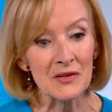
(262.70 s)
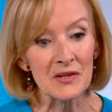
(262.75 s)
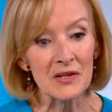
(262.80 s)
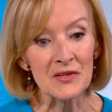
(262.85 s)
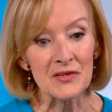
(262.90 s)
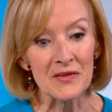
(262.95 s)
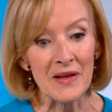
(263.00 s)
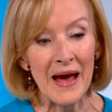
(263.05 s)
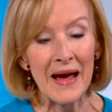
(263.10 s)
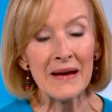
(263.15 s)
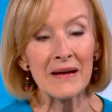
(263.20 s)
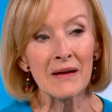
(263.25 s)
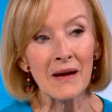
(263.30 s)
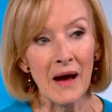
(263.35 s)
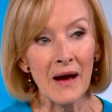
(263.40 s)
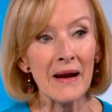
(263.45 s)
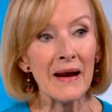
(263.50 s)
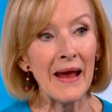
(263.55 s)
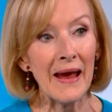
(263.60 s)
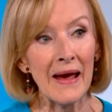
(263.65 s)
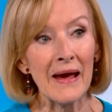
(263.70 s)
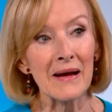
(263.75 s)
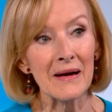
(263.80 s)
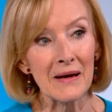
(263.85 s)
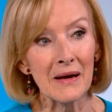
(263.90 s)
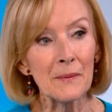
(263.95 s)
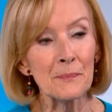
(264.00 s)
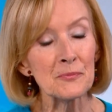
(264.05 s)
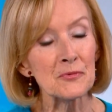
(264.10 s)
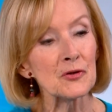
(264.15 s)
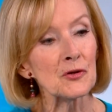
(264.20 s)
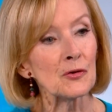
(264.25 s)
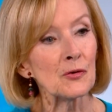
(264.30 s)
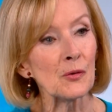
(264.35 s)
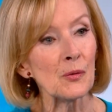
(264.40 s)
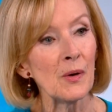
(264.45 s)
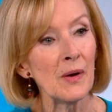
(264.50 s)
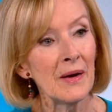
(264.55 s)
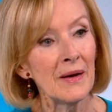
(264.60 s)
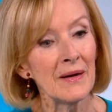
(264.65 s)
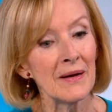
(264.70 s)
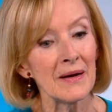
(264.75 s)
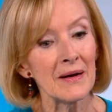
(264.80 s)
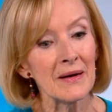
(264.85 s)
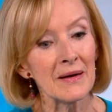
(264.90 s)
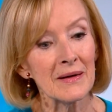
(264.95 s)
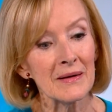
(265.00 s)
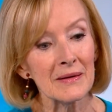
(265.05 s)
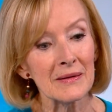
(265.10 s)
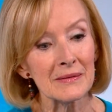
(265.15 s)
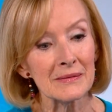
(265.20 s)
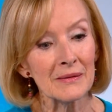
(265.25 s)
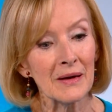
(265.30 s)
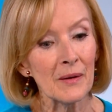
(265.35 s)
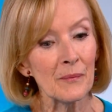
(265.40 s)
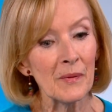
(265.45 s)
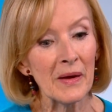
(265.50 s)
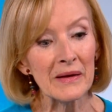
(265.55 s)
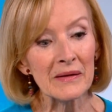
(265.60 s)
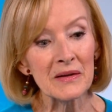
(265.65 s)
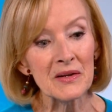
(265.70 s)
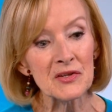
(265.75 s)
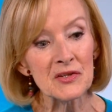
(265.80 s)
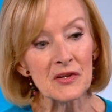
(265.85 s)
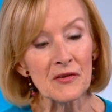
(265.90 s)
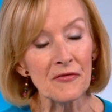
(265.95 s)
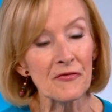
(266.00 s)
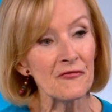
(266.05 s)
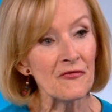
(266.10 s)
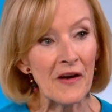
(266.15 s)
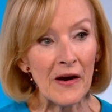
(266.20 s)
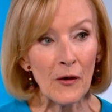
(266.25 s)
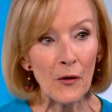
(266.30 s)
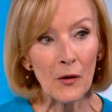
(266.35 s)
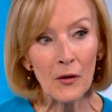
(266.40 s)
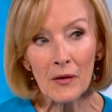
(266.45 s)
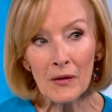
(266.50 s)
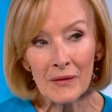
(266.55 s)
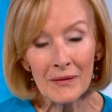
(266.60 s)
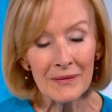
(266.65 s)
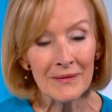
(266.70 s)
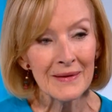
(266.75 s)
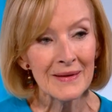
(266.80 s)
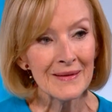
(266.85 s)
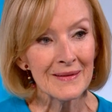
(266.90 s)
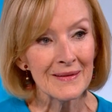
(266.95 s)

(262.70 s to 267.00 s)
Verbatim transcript: does that not add up to uh, at least a fairer